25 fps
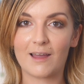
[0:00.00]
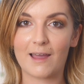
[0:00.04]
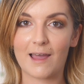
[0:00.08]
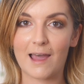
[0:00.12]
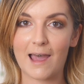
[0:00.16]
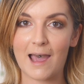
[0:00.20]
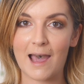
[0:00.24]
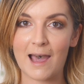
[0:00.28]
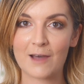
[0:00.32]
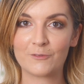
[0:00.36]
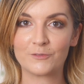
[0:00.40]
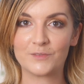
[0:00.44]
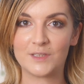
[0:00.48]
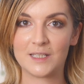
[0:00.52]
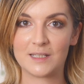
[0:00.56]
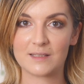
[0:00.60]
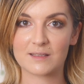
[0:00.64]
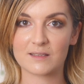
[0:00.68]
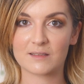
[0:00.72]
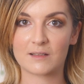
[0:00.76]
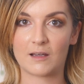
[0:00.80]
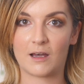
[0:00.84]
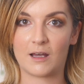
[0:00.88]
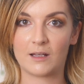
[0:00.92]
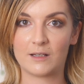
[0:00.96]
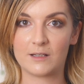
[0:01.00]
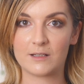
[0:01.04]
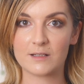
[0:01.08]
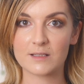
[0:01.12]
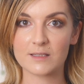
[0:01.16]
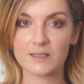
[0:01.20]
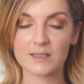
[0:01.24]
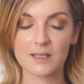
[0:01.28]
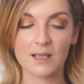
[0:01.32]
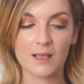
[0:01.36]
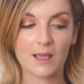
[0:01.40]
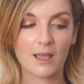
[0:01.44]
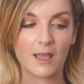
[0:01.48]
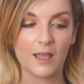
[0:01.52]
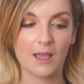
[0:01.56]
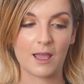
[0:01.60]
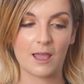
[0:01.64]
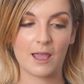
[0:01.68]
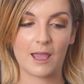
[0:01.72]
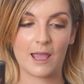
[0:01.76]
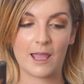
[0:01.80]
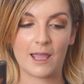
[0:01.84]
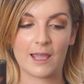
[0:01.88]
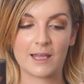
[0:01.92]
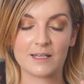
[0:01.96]
have these colors.
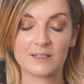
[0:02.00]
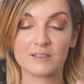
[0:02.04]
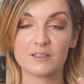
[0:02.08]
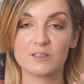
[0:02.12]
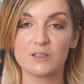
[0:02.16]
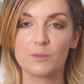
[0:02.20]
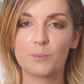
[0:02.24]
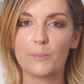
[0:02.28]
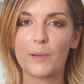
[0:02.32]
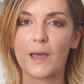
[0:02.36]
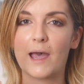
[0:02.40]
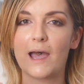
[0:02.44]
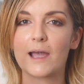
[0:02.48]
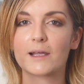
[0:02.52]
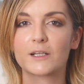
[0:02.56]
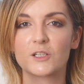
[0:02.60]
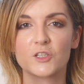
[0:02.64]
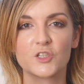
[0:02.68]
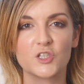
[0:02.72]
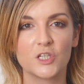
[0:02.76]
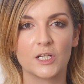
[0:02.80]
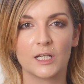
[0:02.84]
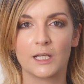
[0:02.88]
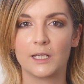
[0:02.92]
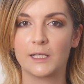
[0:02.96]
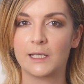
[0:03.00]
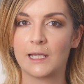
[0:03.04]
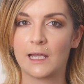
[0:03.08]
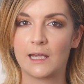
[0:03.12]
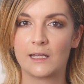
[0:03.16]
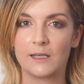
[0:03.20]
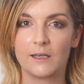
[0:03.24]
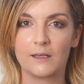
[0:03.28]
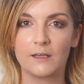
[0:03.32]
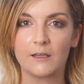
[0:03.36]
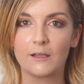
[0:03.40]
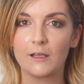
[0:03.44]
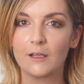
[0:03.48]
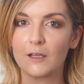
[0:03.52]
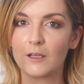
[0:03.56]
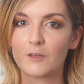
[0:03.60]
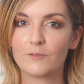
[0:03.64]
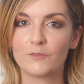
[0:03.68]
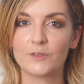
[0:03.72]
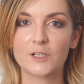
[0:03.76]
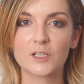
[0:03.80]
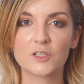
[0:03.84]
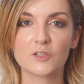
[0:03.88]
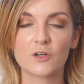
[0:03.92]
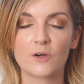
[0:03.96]
And the packaging again.
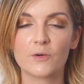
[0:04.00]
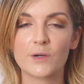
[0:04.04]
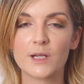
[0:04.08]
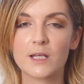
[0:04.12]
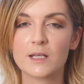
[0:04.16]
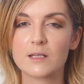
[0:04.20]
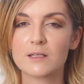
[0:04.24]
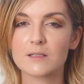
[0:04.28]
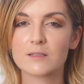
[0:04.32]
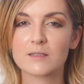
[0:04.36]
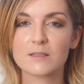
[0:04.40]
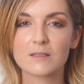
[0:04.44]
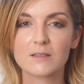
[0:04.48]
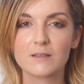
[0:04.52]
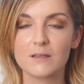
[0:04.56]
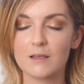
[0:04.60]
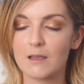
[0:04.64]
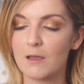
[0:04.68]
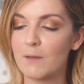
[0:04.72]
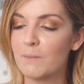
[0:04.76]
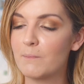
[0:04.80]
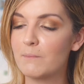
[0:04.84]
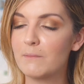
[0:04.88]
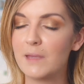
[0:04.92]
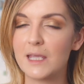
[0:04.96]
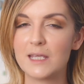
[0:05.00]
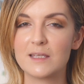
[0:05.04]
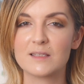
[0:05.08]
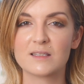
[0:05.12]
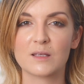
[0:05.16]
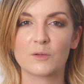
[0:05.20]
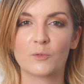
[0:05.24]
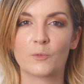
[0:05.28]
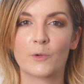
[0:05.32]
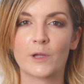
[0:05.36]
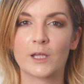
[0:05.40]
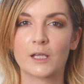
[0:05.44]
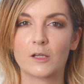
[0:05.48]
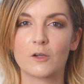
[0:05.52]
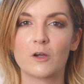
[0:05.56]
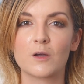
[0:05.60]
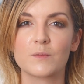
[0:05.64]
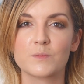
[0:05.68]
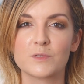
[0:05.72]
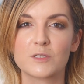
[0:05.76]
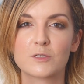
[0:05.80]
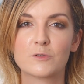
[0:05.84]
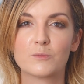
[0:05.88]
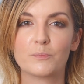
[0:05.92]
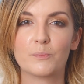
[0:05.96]
Victoria is amazing when it
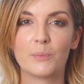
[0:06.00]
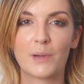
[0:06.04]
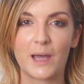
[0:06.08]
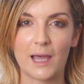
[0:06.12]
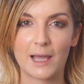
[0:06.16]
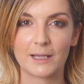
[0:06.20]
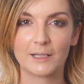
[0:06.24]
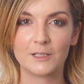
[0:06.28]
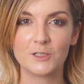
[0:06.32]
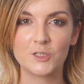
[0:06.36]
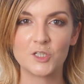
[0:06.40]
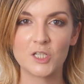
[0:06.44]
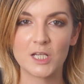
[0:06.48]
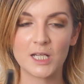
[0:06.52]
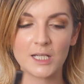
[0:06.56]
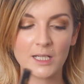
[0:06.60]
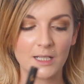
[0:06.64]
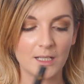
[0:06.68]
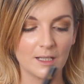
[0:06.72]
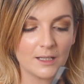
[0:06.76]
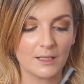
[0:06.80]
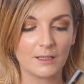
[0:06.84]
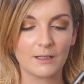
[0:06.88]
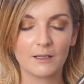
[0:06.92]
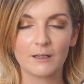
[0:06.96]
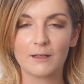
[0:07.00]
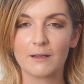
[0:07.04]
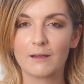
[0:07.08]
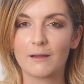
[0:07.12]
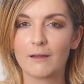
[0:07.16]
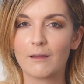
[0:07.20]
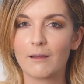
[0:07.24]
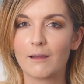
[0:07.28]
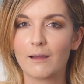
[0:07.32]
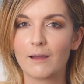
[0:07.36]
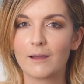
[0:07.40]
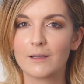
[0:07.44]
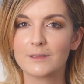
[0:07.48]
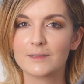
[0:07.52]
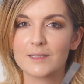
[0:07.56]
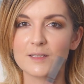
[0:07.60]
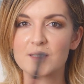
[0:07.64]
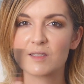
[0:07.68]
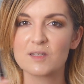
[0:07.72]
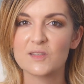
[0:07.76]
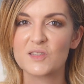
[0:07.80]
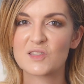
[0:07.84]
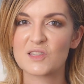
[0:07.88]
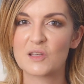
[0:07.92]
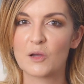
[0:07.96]
comes to packaging.
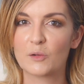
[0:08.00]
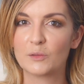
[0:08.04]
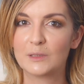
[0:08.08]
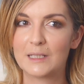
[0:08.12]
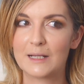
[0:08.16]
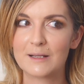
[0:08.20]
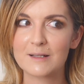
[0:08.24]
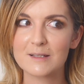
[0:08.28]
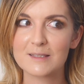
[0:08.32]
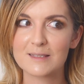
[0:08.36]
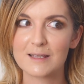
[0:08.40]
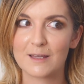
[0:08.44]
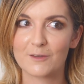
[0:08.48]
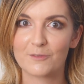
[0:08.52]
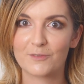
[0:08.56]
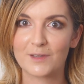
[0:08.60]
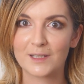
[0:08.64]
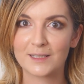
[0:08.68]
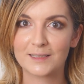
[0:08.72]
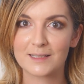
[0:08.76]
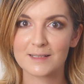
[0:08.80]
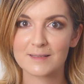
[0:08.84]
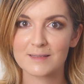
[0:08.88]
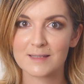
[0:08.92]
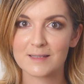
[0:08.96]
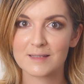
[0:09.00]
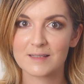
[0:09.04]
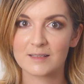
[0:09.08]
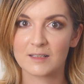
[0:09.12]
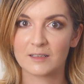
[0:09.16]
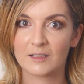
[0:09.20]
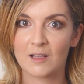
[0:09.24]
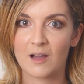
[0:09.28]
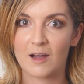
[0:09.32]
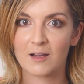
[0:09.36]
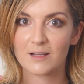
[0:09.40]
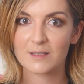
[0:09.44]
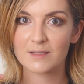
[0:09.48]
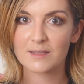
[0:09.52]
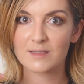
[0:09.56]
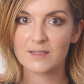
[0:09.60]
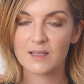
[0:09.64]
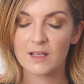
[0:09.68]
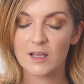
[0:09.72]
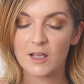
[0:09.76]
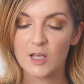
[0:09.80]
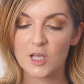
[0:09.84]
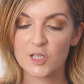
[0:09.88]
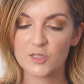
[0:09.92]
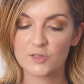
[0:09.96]
This is so luxe. I think this is glass.
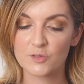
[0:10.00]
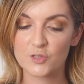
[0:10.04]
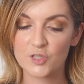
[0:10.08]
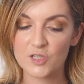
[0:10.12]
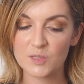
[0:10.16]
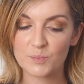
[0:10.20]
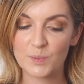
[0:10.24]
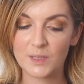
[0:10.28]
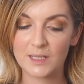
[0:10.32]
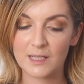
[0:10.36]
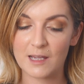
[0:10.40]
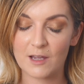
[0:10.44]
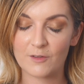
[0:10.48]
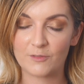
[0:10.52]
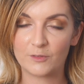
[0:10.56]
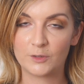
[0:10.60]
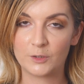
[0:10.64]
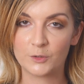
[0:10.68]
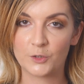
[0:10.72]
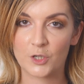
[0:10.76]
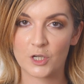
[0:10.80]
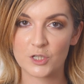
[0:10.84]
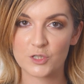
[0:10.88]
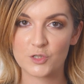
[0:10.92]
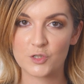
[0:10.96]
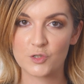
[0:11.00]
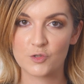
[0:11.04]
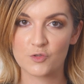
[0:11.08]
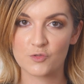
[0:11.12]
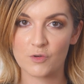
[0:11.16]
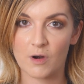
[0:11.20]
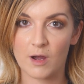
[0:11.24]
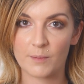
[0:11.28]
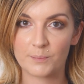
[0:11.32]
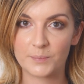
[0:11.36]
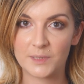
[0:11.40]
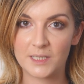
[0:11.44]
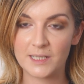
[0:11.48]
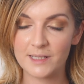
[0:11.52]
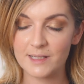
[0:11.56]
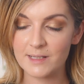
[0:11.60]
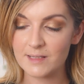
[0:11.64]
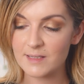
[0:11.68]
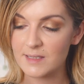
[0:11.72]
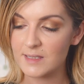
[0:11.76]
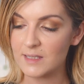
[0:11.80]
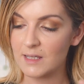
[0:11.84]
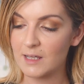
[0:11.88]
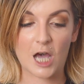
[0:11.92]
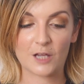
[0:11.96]
So just be careful not to drop
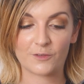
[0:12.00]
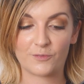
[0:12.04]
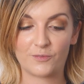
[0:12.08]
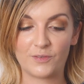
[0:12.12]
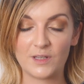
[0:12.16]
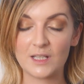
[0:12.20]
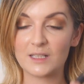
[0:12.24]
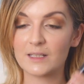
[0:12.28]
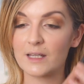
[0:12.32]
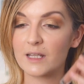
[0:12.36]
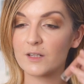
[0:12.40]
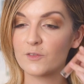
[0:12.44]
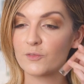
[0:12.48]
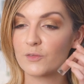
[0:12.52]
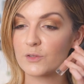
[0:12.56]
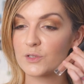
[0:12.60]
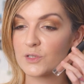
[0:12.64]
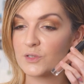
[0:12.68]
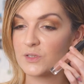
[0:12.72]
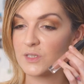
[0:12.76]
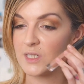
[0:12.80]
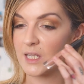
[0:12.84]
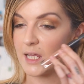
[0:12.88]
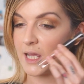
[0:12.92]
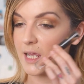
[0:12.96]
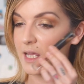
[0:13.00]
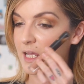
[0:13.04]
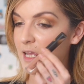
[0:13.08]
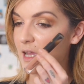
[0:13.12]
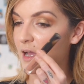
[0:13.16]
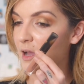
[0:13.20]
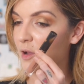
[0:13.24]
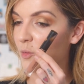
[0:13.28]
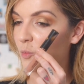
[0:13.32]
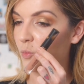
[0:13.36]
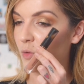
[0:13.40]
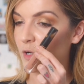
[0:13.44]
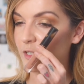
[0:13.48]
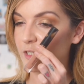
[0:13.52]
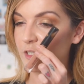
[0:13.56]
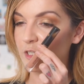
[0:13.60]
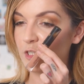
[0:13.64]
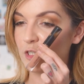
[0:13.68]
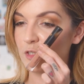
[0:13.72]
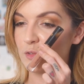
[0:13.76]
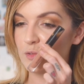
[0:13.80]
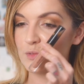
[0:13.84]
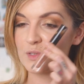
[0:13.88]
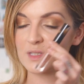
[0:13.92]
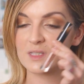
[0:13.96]
this. I feel like for today, I want to
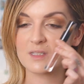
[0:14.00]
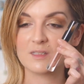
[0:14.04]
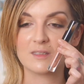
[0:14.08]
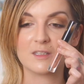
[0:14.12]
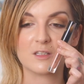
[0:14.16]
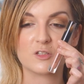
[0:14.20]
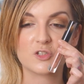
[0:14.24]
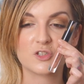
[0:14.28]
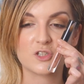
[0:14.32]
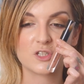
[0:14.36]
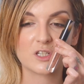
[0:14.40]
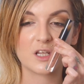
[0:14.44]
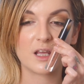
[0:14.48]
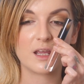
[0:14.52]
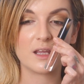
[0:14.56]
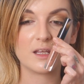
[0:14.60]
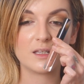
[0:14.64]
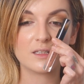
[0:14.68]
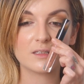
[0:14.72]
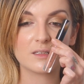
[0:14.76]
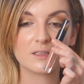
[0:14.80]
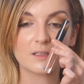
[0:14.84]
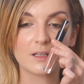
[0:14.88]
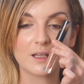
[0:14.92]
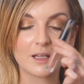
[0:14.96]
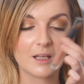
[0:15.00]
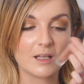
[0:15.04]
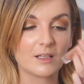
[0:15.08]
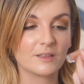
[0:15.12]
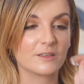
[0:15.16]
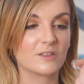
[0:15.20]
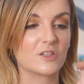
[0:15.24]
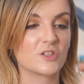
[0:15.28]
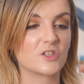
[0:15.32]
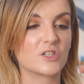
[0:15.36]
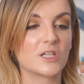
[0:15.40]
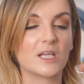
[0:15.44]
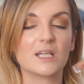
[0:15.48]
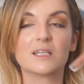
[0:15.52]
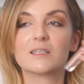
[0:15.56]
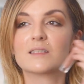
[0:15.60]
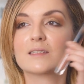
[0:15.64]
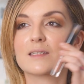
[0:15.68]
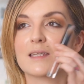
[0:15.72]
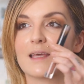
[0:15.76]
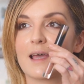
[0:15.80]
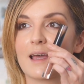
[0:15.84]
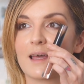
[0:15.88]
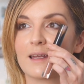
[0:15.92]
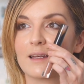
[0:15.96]
use this shade, the shade
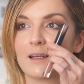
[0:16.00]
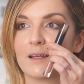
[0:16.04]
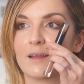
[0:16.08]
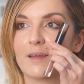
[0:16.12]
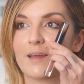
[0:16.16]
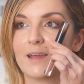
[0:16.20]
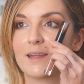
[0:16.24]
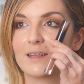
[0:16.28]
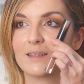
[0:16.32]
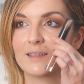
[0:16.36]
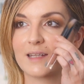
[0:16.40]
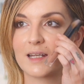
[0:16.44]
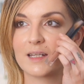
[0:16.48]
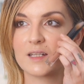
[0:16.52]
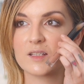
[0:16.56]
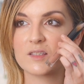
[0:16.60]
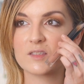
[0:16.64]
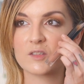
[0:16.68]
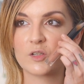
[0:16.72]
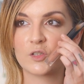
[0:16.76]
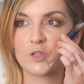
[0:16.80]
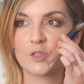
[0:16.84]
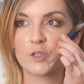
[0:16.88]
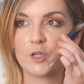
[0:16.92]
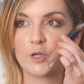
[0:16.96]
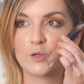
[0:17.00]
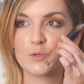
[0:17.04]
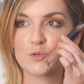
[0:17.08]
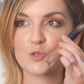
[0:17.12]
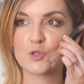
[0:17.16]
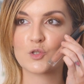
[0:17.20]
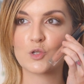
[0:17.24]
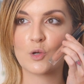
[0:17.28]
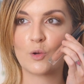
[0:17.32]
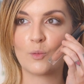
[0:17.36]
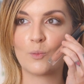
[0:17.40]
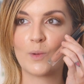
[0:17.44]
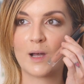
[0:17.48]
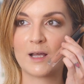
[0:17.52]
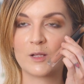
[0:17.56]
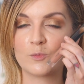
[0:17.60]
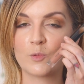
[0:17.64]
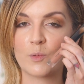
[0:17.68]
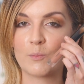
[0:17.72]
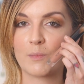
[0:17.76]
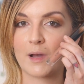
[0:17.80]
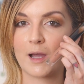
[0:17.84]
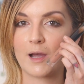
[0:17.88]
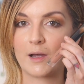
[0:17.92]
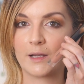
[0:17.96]
Tan Line. That is going to go so well
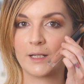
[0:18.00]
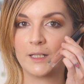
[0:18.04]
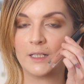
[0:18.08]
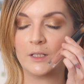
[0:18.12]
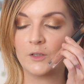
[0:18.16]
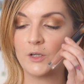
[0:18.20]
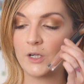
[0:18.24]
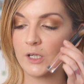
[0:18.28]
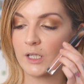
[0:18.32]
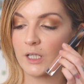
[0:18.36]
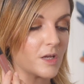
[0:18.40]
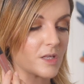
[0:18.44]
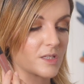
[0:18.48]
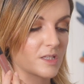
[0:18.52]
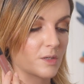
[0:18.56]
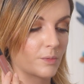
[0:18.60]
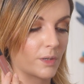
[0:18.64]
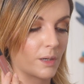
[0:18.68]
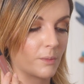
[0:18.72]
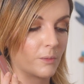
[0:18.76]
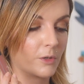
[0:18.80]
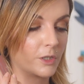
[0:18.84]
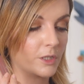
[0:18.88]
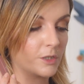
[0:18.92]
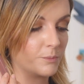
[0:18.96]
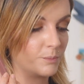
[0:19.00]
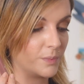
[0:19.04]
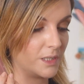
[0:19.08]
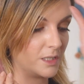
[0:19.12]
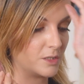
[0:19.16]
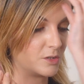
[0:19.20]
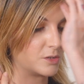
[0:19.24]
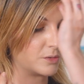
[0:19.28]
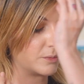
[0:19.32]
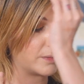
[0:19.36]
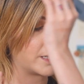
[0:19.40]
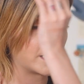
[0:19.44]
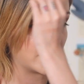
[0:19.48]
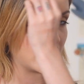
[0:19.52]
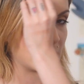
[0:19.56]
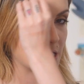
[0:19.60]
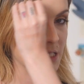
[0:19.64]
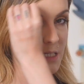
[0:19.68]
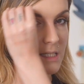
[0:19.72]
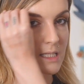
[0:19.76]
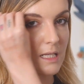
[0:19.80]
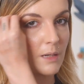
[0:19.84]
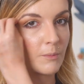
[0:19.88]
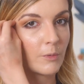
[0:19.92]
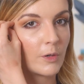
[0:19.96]
with my eye look. So what I'm going to be doing
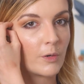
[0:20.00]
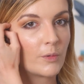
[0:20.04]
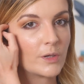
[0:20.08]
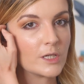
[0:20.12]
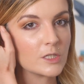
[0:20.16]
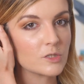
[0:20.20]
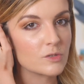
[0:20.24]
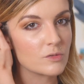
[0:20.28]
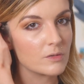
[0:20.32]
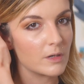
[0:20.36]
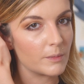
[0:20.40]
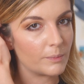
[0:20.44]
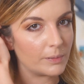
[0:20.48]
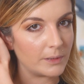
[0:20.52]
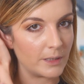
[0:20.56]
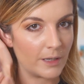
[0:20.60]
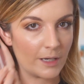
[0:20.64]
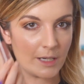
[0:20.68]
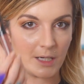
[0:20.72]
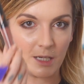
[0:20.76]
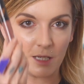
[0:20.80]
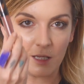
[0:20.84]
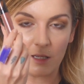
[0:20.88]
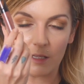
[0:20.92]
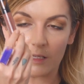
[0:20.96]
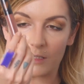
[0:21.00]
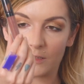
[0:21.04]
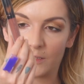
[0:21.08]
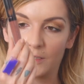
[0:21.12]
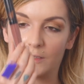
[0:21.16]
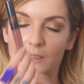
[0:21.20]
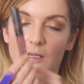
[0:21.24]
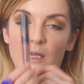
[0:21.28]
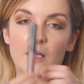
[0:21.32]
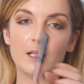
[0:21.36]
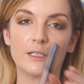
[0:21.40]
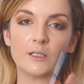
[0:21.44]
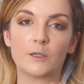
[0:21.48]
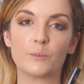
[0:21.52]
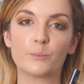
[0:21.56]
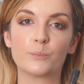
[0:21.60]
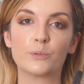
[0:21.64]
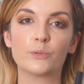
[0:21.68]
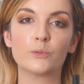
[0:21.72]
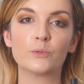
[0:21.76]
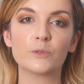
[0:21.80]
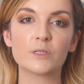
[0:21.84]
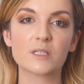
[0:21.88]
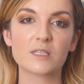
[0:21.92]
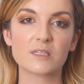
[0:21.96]
is I'm going to apply the color
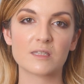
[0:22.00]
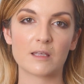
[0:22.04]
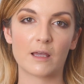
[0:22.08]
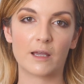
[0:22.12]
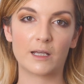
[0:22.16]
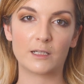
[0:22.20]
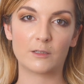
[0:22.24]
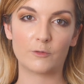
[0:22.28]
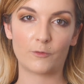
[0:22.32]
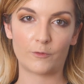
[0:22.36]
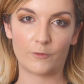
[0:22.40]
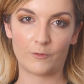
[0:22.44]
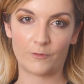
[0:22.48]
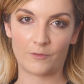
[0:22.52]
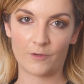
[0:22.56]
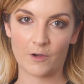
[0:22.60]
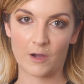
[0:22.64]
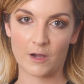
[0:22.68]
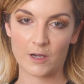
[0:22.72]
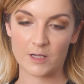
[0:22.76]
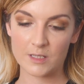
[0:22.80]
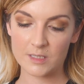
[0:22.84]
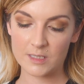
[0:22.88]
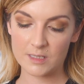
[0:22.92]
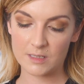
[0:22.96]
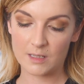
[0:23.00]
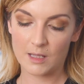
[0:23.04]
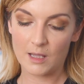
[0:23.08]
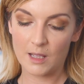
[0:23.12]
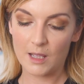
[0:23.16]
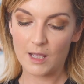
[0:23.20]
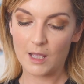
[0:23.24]
Poolside first,